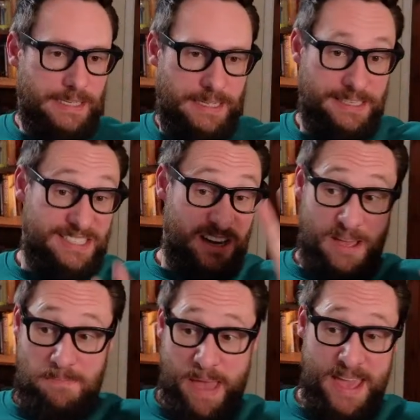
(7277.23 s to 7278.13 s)
an
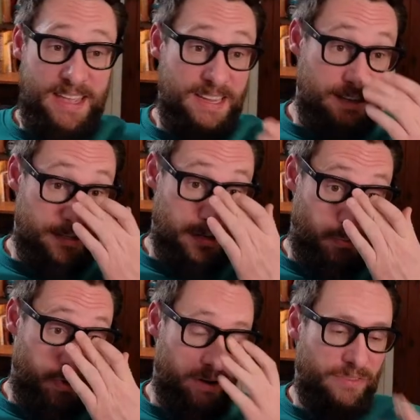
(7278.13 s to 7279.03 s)
entire page and a
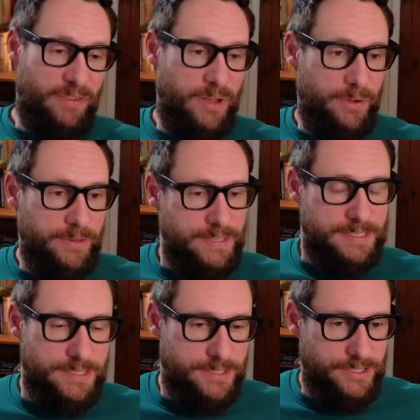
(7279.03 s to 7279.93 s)
workflow, and
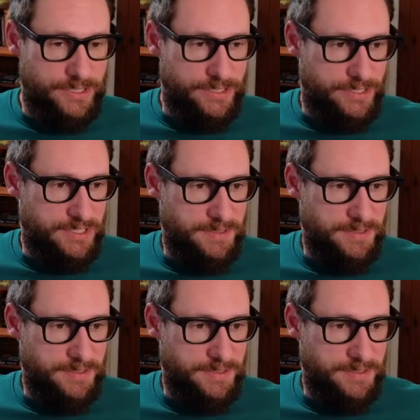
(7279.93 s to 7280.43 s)
this is just